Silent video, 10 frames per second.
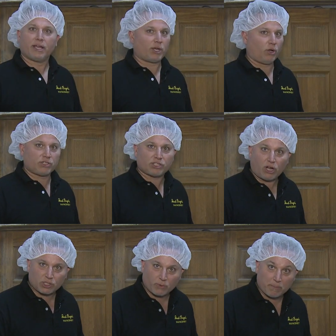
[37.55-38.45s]
It all
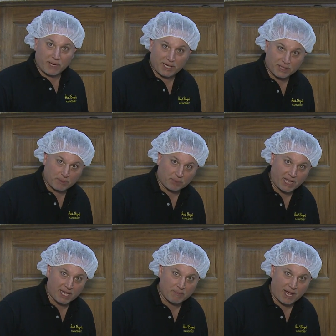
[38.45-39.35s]
starts with meeting the
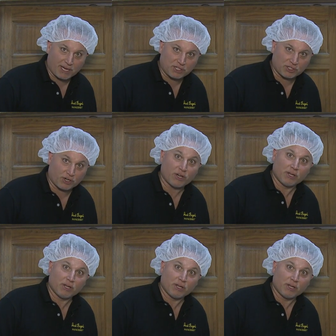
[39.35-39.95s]
plant manager,